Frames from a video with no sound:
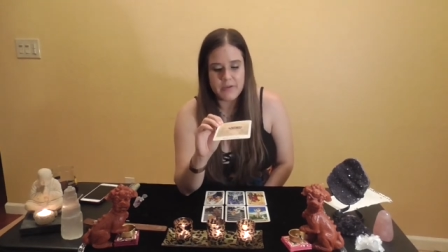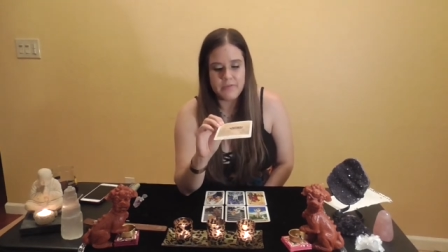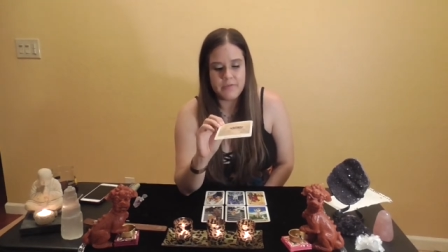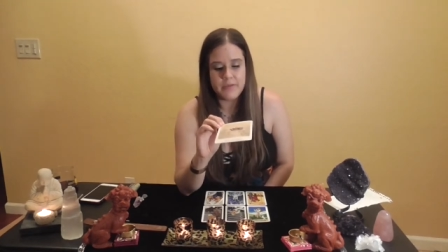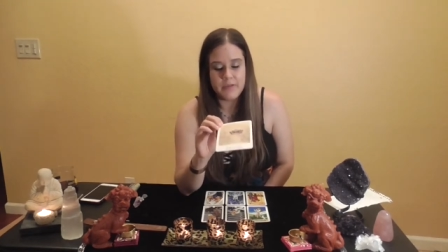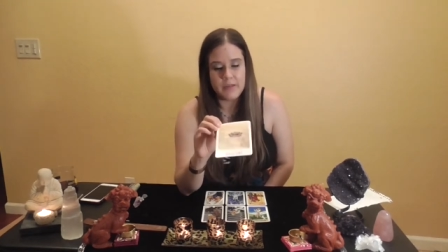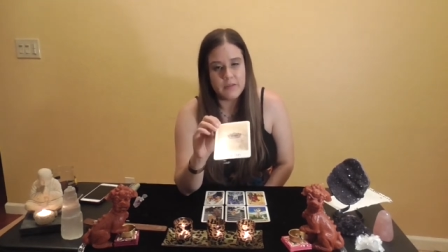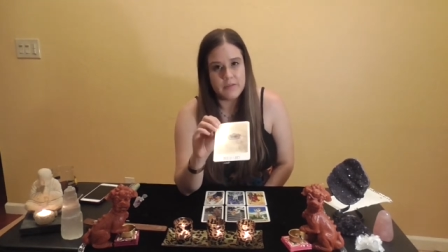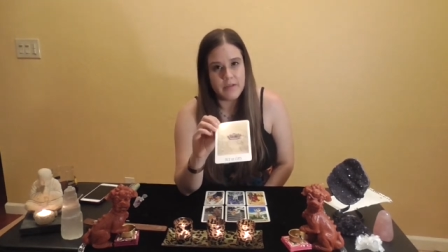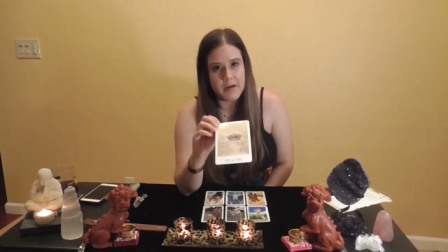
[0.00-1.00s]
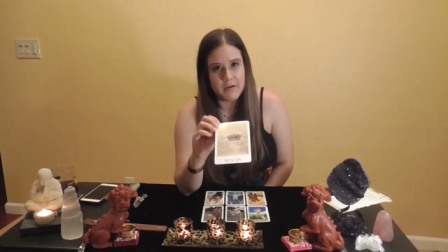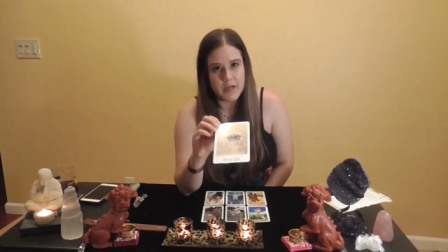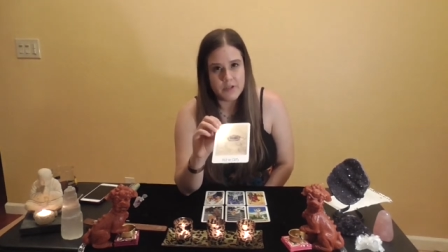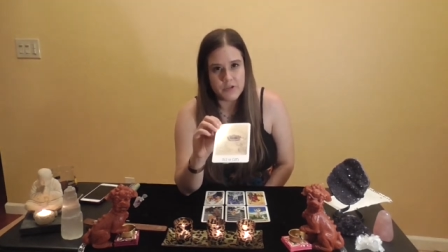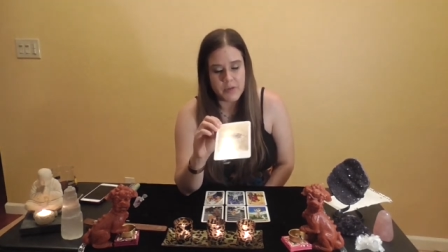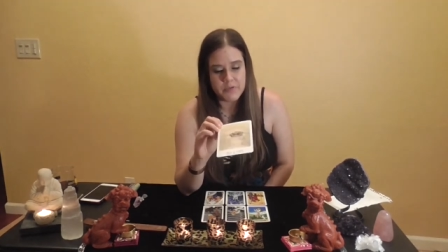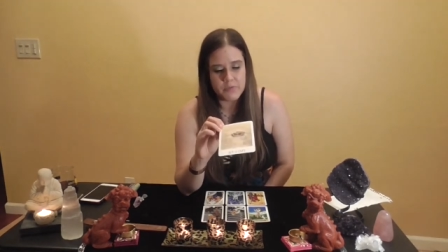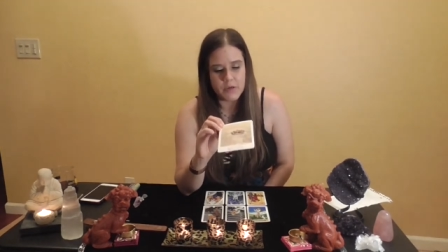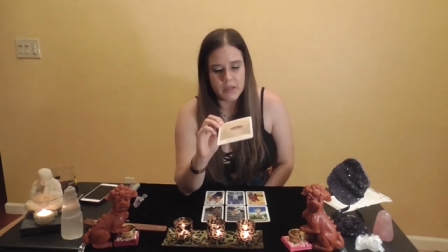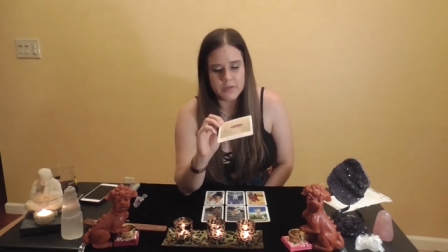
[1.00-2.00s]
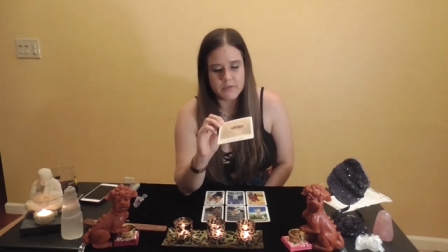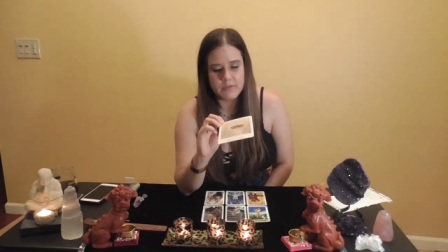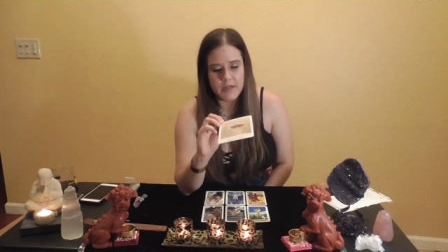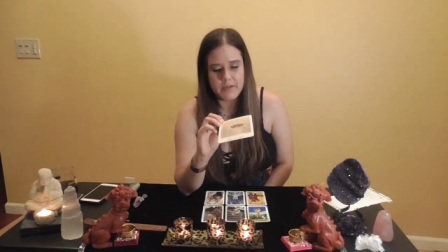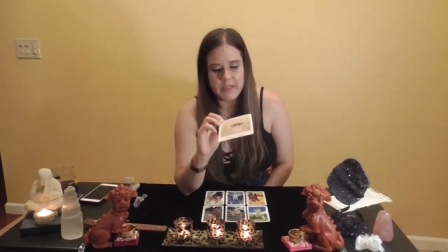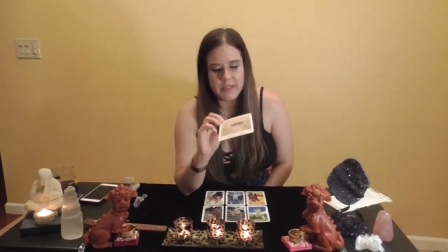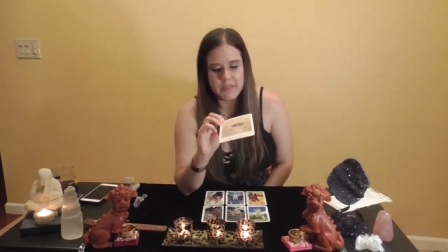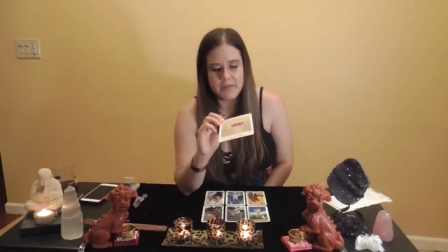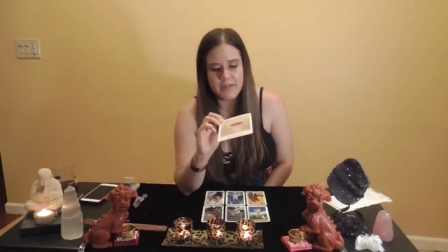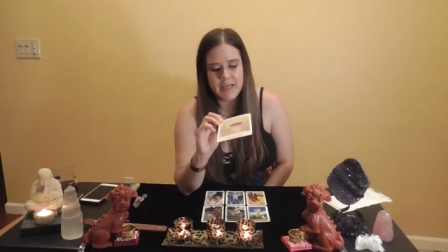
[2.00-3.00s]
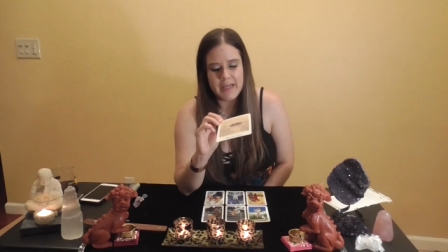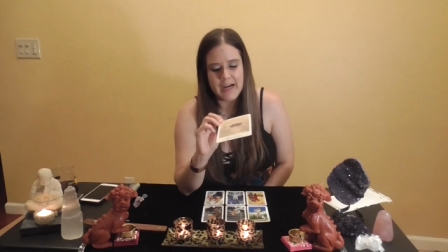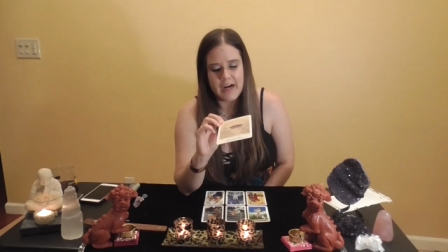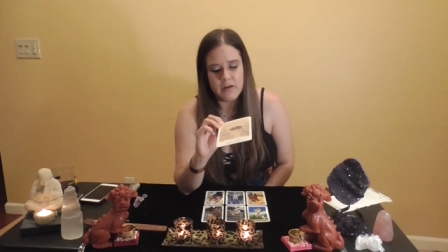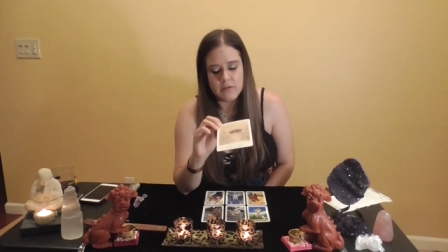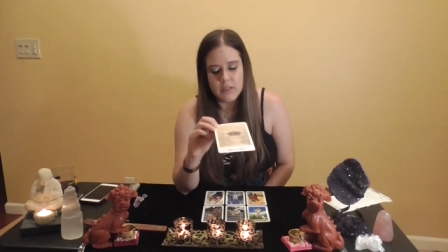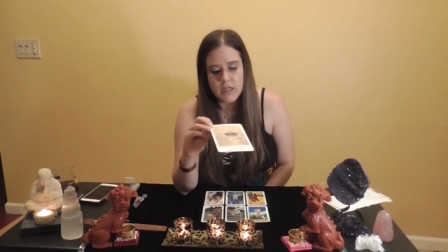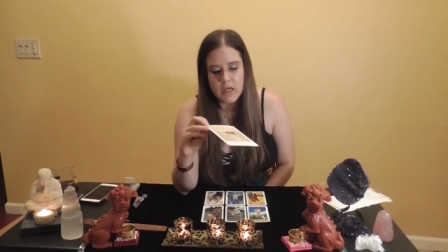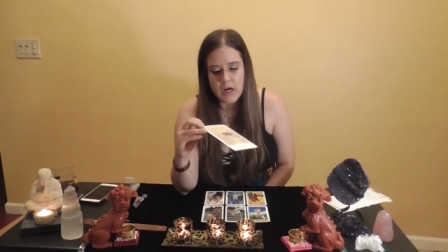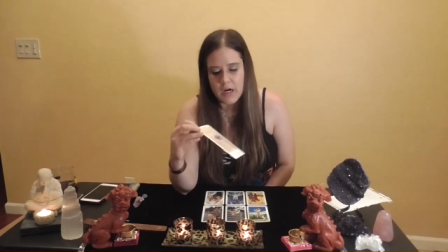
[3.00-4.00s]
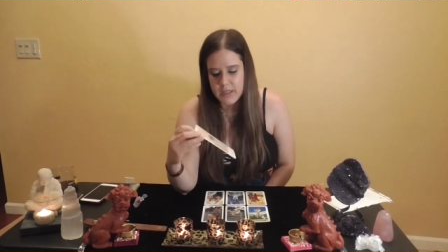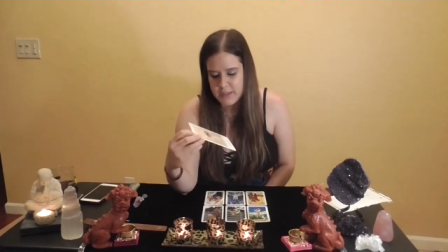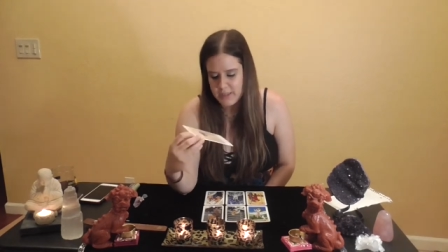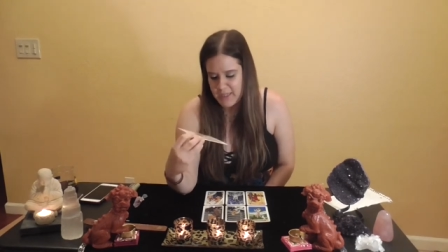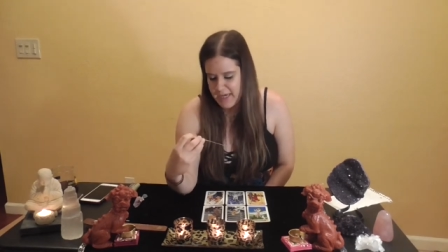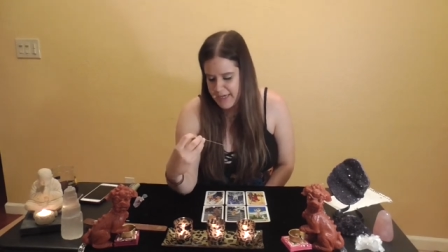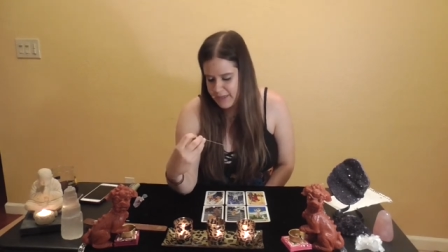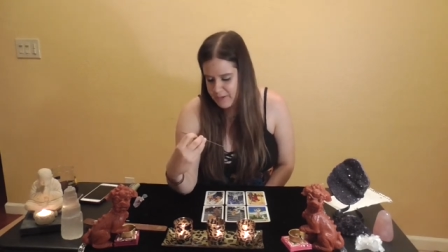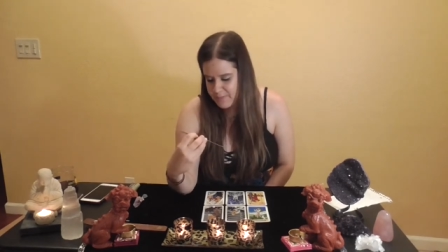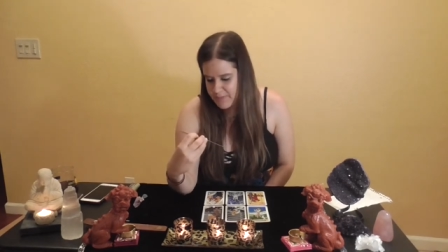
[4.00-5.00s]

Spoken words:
The lotus flower has drops of waters around it, and he's looking out onto like